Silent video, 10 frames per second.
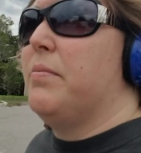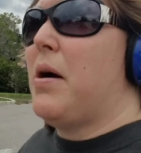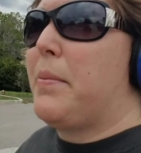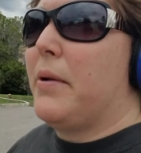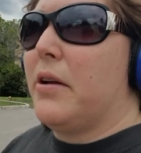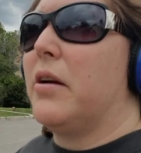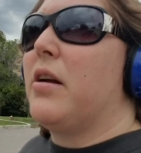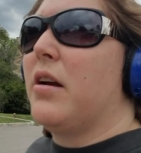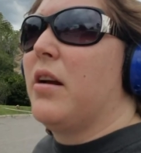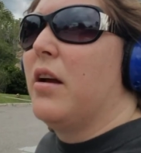popular
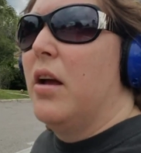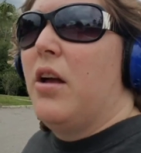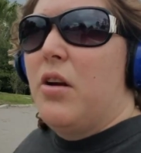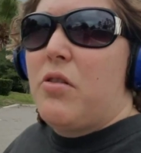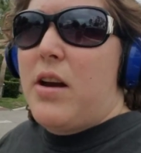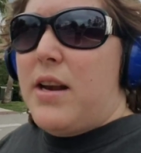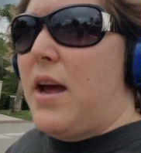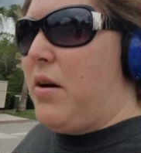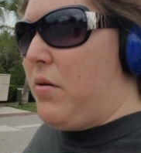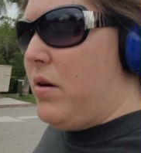right
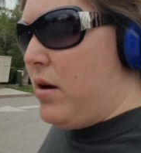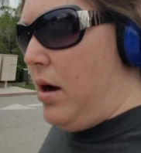now.